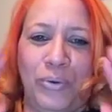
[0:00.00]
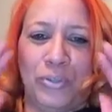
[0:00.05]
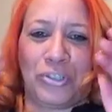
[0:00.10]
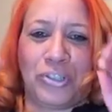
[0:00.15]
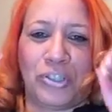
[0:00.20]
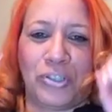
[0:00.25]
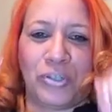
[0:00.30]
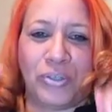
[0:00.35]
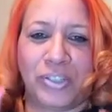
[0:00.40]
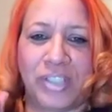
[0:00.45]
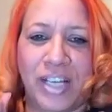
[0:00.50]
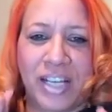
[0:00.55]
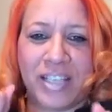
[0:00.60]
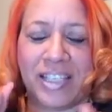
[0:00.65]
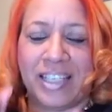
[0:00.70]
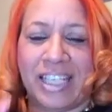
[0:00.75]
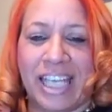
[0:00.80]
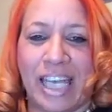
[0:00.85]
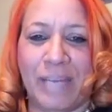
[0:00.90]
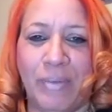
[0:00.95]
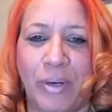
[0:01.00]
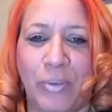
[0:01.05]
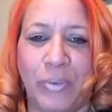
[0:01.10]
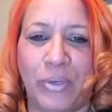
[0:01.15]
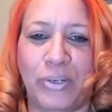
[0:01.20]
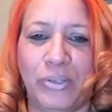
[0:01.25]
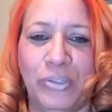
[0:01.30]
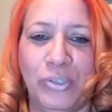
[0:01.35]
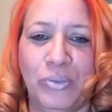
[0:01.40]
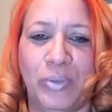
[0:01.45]
Cheryl Johnson came up with a
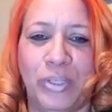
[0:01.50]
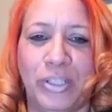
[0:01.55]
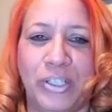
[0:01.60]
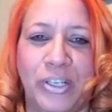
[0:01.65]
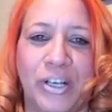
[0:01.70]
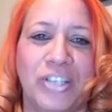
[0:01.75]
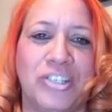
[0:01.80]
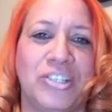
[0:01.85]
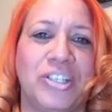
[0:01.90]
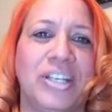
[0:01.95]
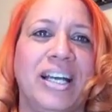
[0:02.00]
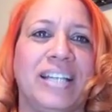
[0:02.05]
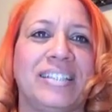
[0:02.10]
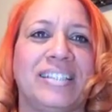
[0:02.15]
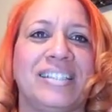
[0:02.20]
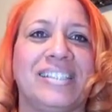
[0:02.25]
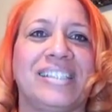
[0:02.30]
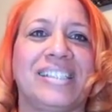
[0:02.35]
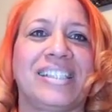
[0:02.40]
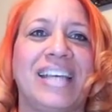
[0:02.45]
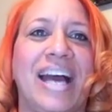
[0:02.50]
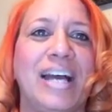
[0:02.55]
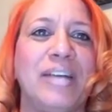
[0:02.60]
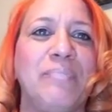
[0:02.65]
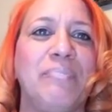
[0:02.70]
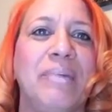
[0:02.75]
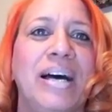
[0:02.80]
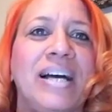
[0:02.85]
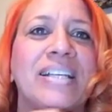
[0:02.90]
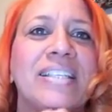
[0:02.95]
new one, y'all. She got the
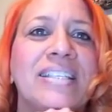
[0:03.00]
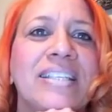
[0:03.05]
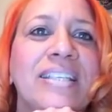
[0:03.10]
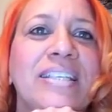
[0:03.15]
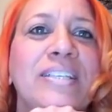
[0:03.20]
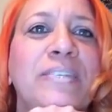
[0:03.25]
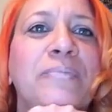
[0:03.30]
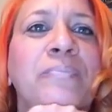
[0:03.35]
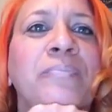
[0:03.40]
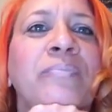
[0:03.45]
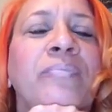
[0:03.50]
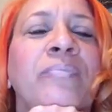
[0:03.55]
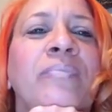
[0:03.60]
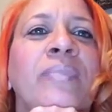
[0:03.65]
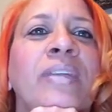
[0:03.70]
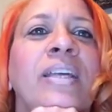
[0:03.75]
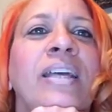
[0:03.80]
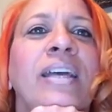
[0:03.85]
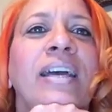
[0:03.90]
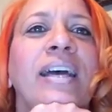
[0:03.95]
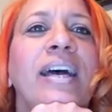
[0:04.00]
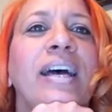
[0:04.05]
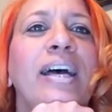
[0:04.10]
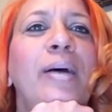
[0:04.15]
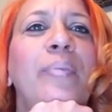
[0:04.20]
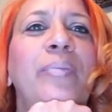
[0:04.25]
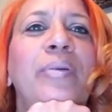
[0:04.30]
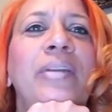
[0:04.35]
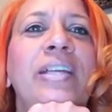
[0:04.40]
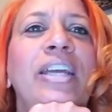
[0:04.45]
skybox seat.
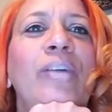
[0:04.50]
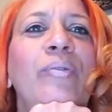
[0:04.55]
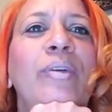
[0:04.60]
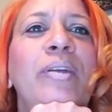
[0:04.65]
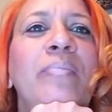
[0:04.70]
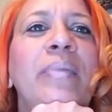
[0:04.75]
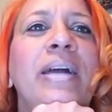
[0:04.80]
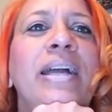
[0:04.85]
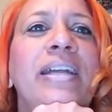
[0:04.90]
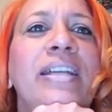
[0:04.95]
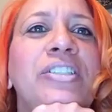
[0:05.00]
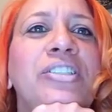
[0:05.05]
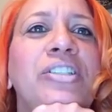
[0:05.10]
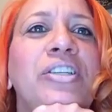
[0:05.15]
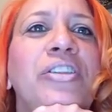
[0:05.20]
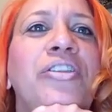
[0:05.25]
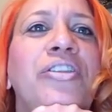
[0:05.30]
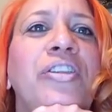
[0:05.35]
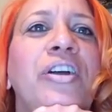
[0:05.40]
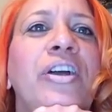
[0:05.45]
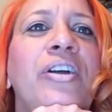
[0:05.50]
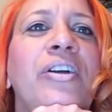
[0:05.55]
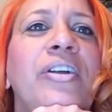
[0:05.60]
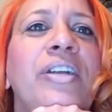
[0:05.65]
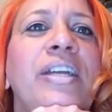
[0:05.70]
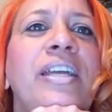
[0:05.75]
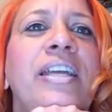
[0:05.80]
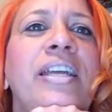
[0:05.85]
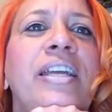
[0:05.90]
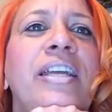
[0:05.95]
Ebony, we made it to
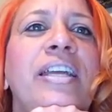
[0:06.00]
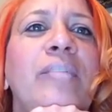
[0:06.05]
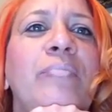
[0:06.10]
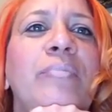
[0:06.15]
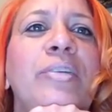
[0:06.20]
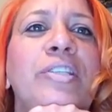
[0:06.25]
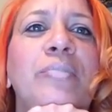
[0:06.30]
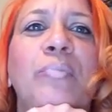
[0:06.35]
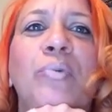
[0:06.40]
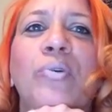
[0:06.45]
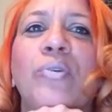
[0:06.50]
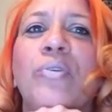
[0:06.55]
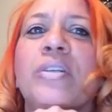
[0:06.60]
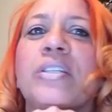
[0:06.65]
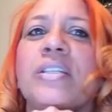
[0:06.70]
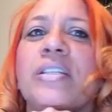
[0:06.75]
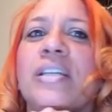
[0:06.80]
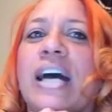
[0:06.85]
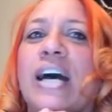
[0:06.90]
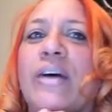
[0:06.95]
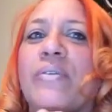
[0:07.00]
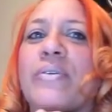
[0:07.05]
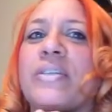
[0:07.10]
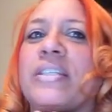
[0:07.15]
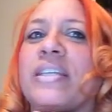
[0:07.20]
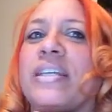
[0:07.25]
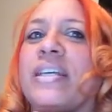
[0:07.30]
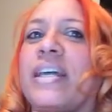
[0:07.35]
30. Miss Morris now is saying